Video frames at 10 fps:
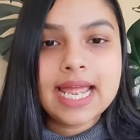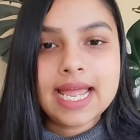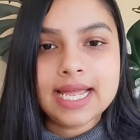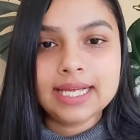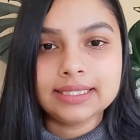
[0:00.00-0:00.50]

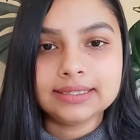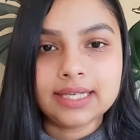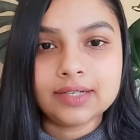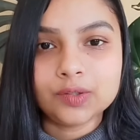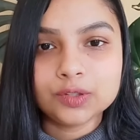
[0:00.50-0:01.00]
And
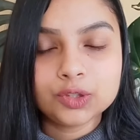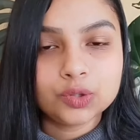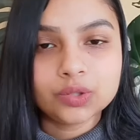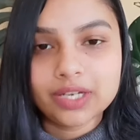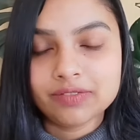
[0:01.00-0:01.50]
I
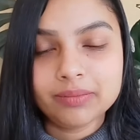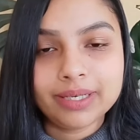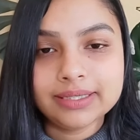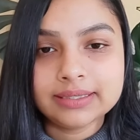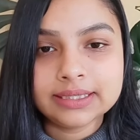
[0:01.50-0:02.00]
also gave them my
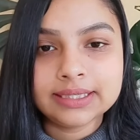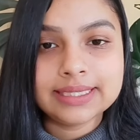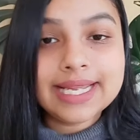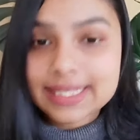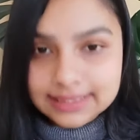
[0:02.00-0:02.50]
decision
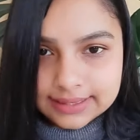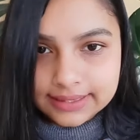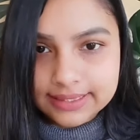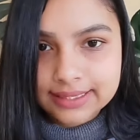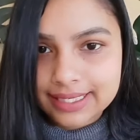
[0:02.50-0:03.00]

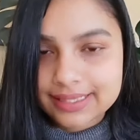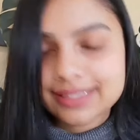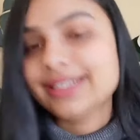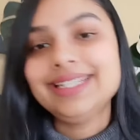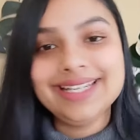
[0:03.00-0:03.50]
instantly that
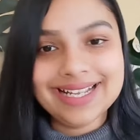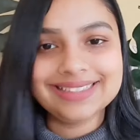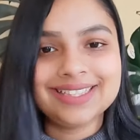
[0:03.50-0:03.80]
yes,